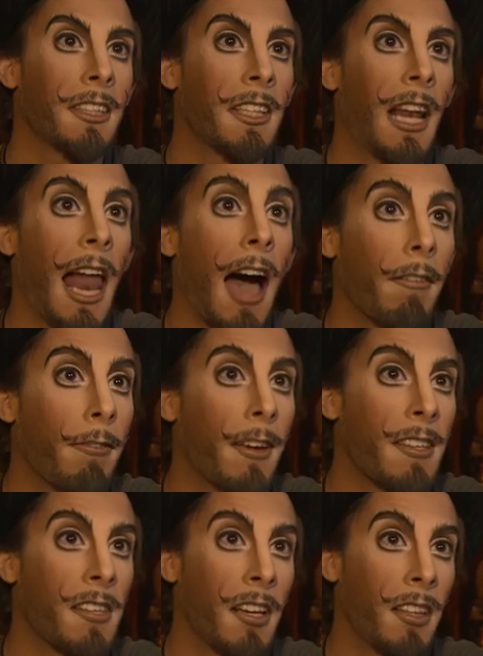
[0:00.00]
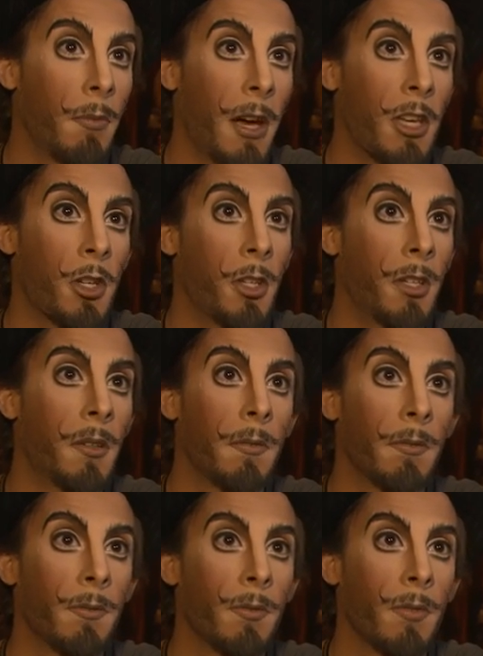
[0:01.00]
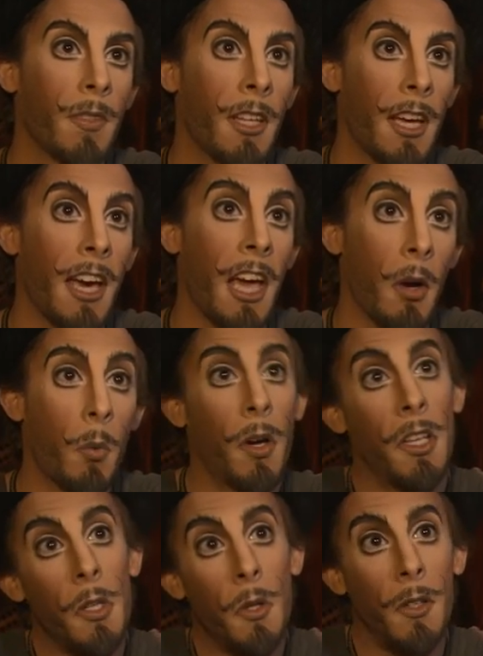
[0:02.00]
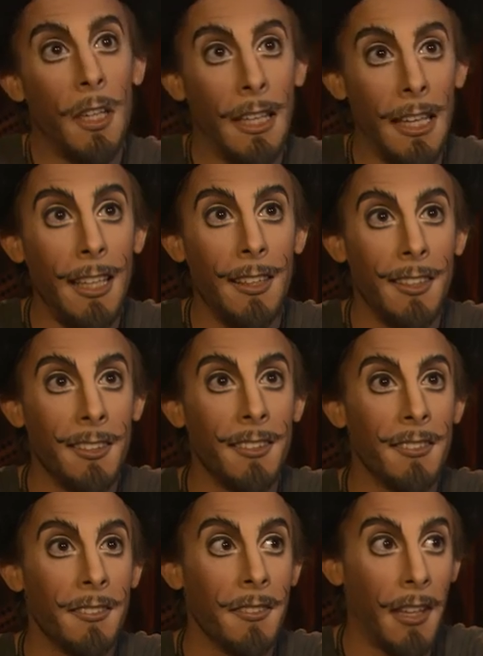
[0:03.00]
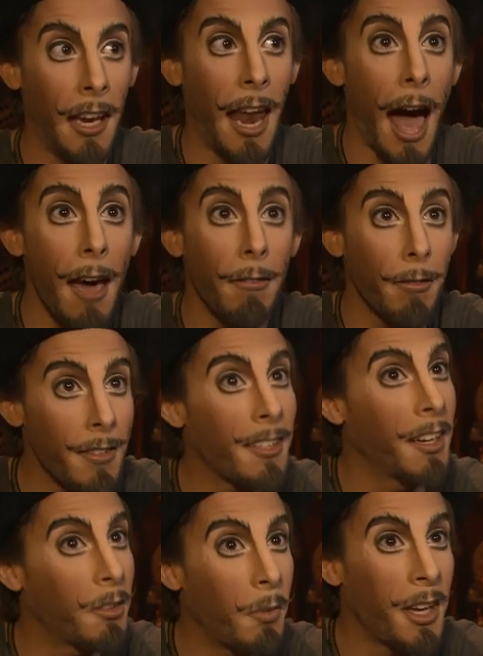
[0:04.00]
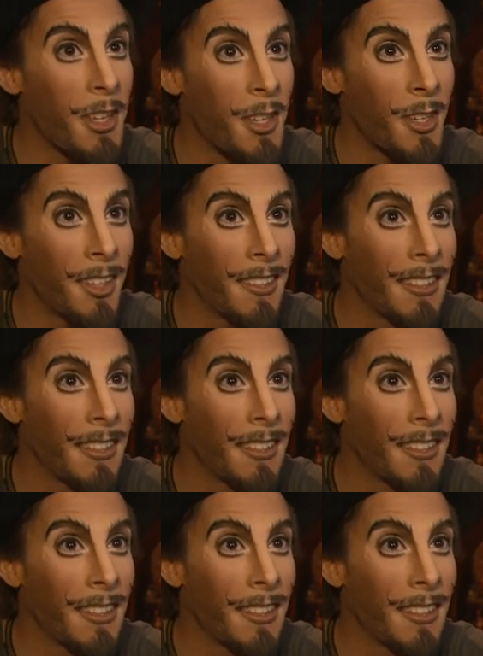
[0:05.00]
life is an adventure. And when you're a kid, life is an adventure.